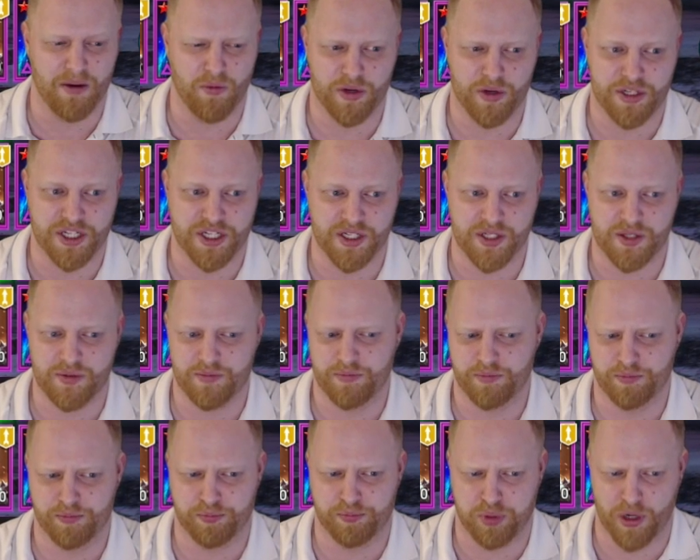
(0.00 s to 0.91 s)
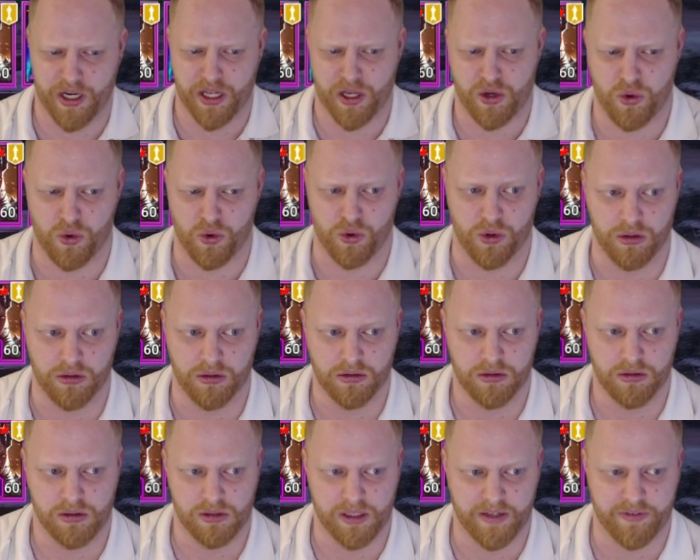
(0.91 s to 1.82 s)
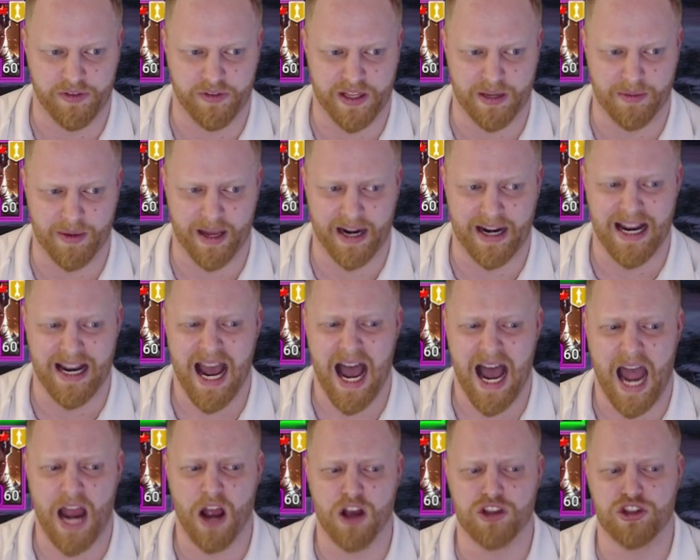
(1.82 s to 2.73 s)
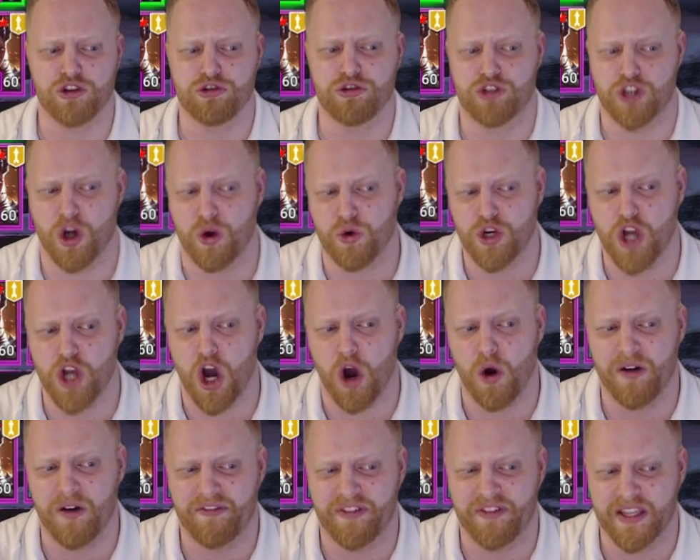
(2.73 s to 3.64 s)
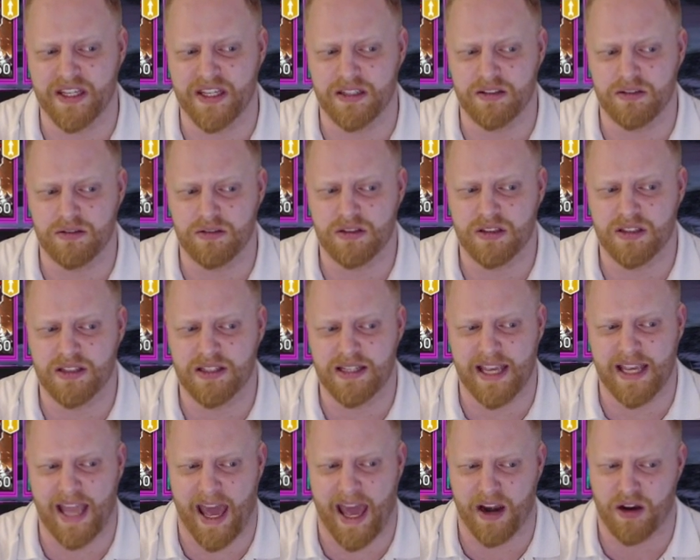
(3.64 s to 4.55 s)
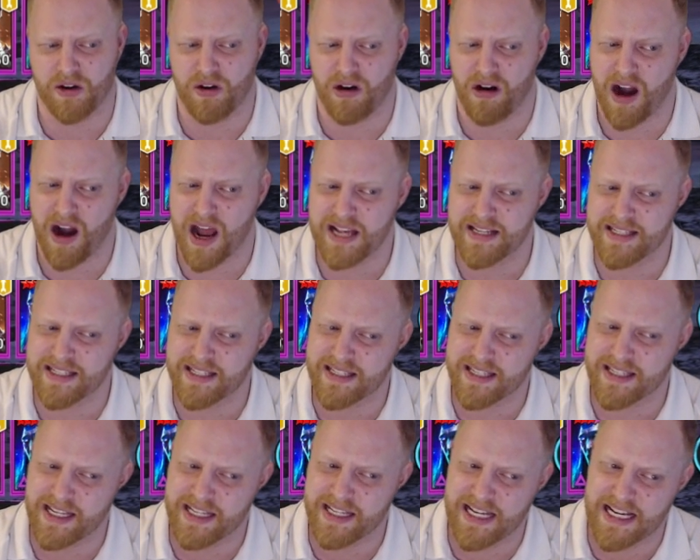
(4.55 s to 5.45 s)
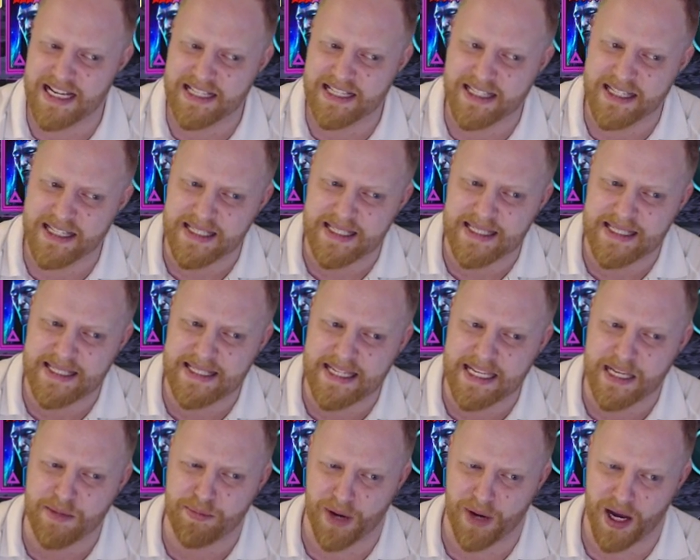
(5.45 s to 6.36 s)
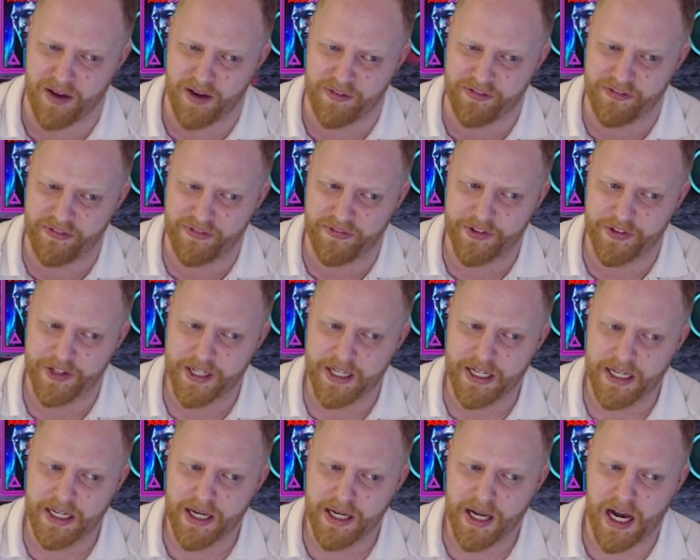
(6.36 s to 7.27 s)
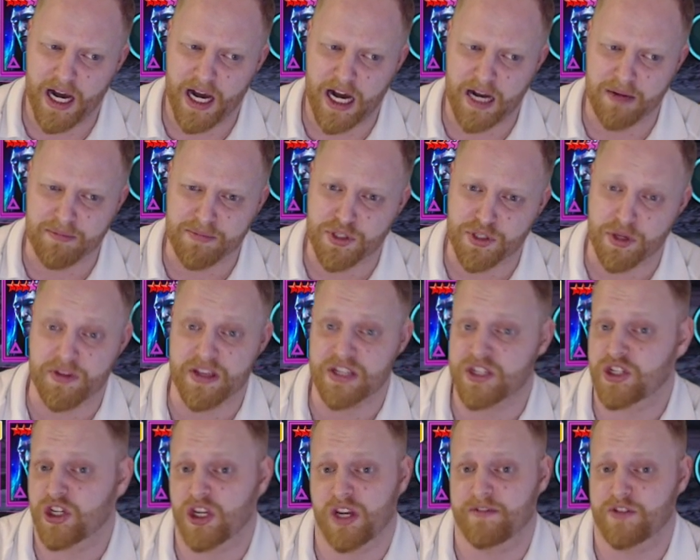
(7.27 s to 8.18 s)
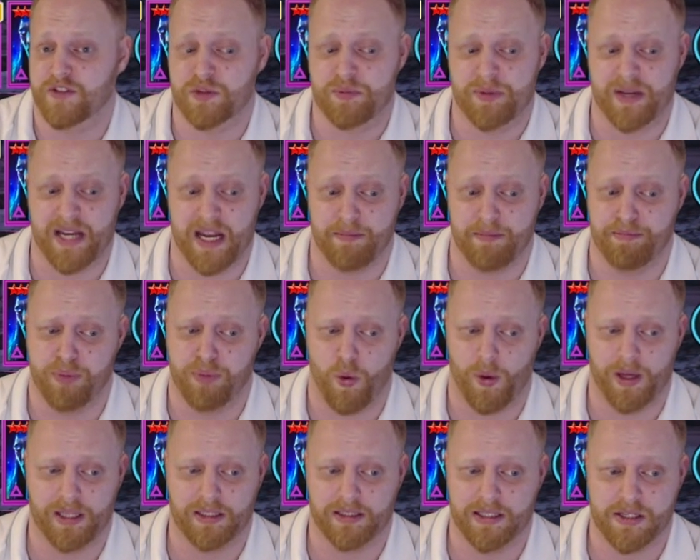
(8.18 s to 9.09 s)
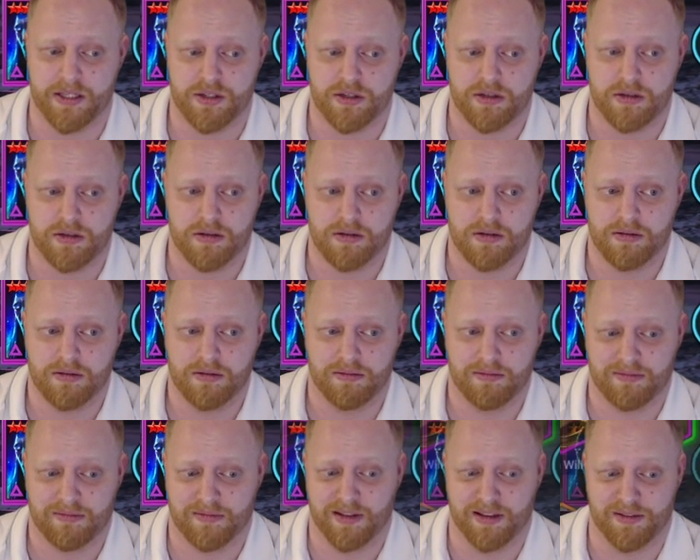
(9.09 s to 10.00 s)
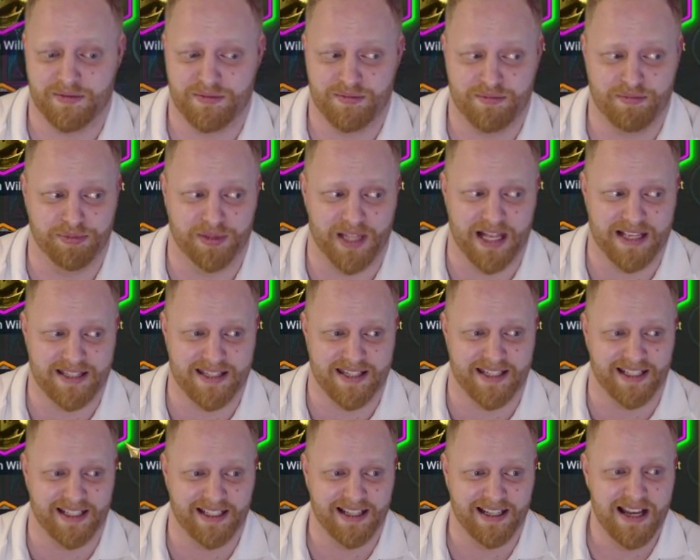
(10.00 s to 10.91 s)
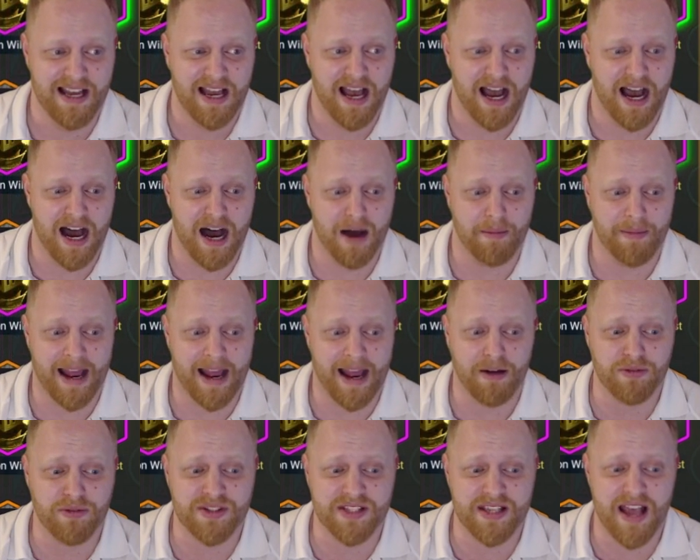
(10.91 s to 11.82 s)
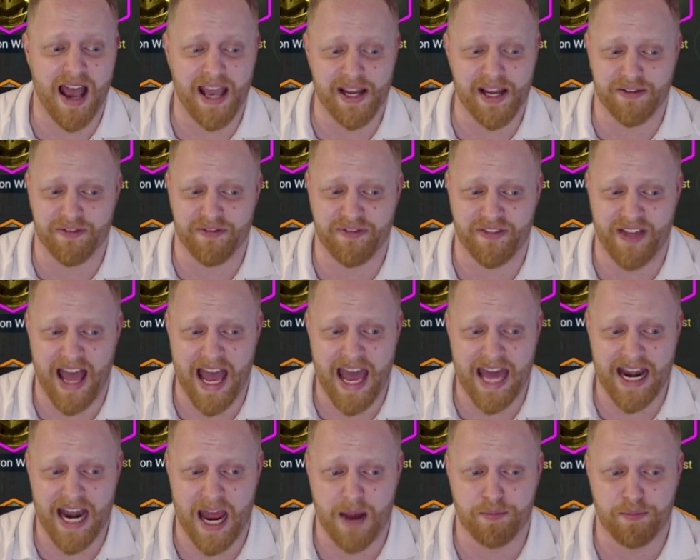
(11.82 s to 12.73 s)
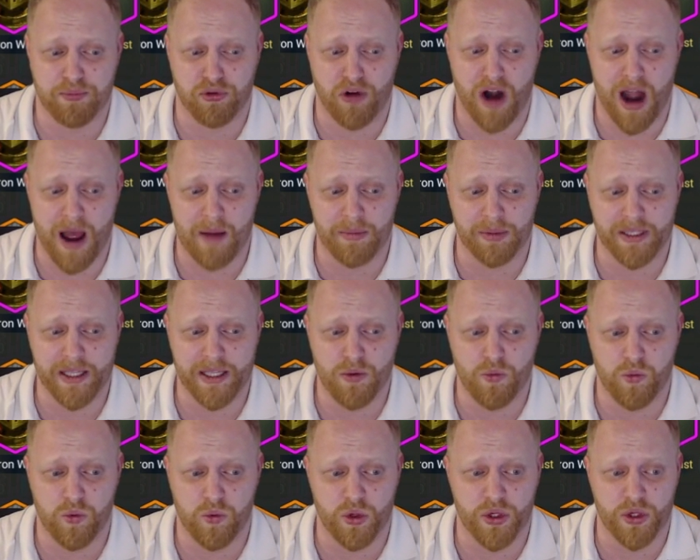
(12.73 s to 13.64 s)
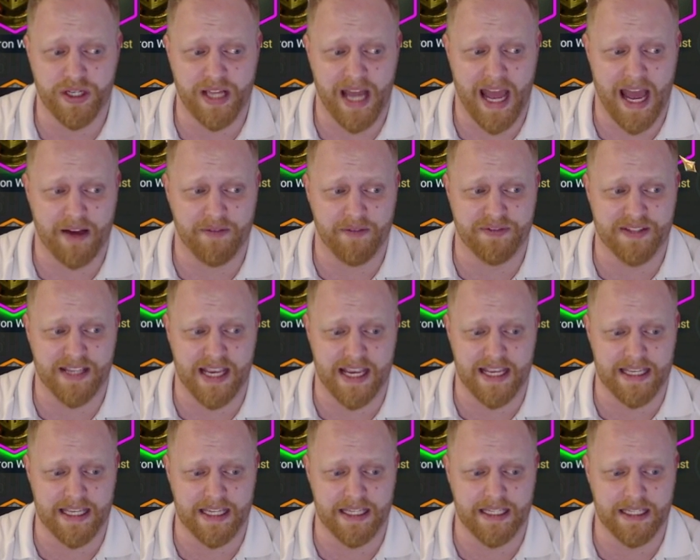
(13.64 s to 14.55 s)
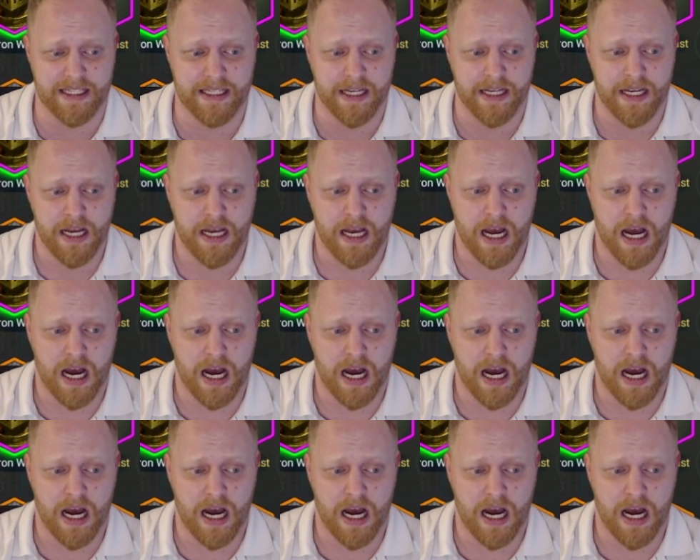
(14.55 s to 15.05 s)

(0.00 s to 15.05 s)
which is pretty cool if you think about it. I also don't know if it categorizes it as a debuff. So this could have just been a pointless blessing. Outside of that, I probably would have taken